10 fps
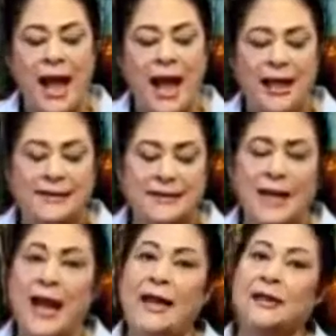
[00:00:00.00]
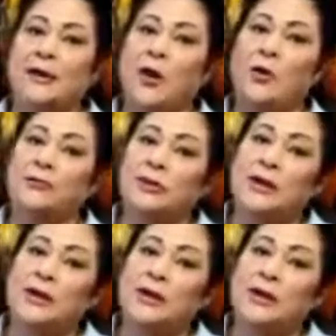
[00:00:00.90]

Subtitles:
as the handle of the